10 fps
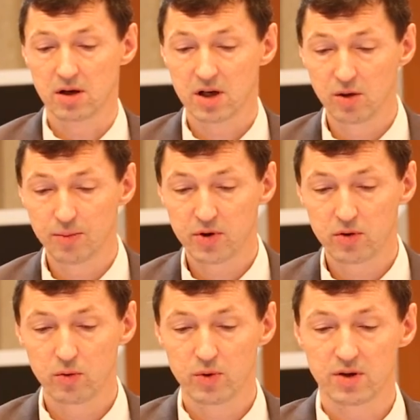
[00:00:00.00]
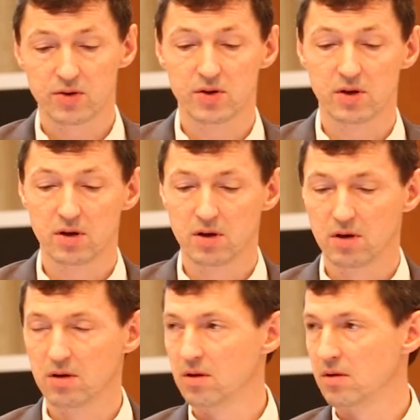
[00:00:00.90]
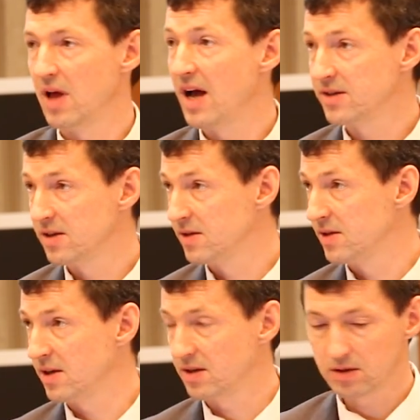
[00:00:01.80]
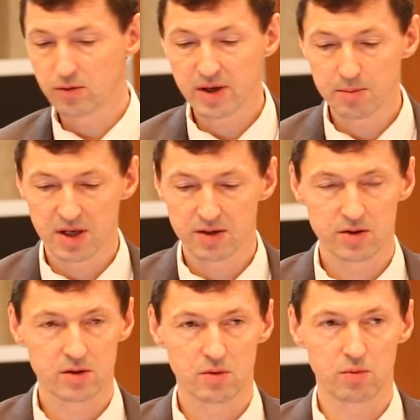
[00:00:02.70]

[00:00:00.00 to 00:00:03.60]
help you with licensing agreements.